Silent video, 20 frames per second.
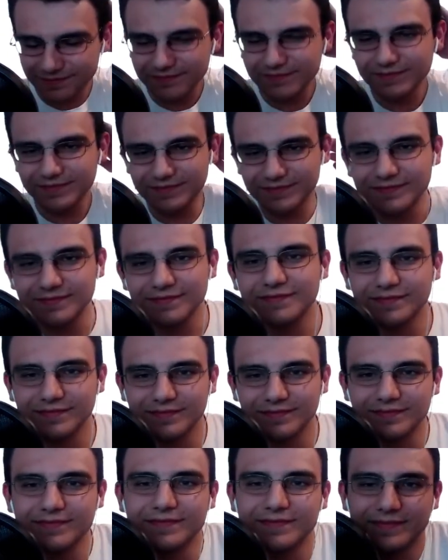
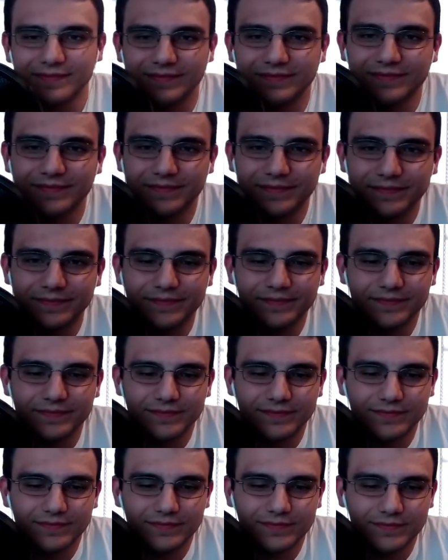
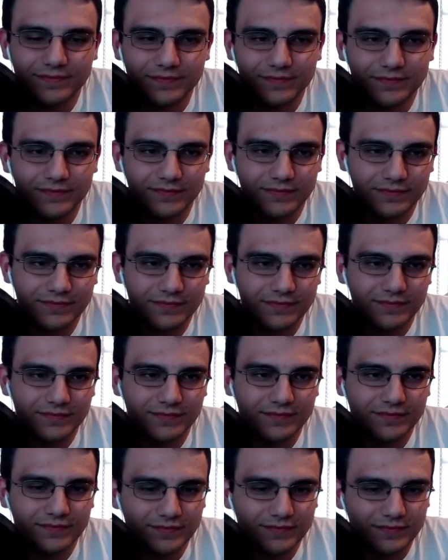
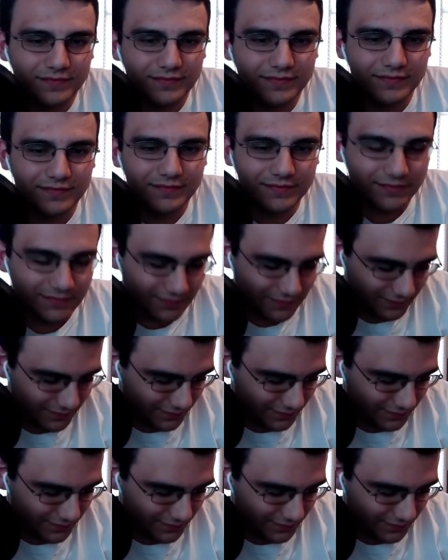(not speaking)